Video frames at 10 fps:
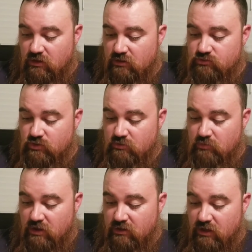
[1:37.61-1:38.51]
Conjure it
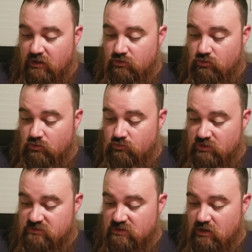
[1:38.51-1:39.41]
by at your own
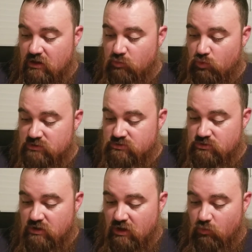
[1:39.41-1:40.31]
risk. I'm a
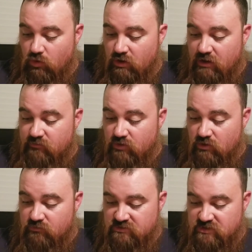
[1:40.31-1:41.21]
wizard. I work out of an
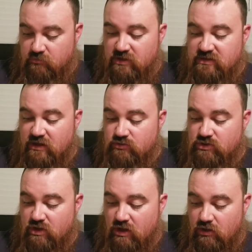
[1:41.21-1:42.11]
office in Midtown
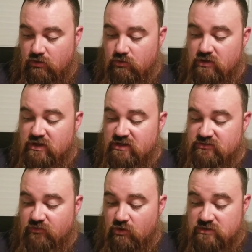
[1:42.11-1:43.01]
Chicago. As
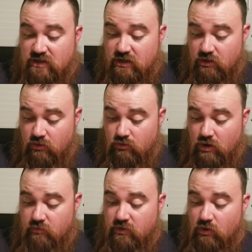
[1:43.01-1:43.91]
far as I know,
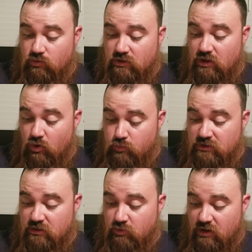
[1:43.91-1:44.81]
I'm the only
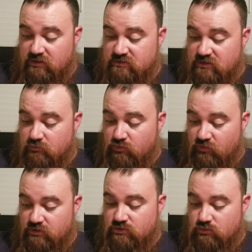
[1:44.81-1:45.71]
openly practicing
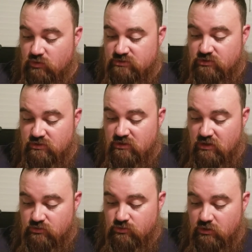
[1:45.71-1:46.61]
professional wizard in the
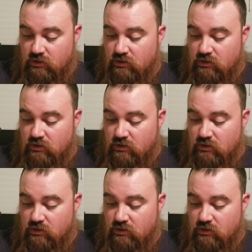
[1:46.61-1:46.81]
country.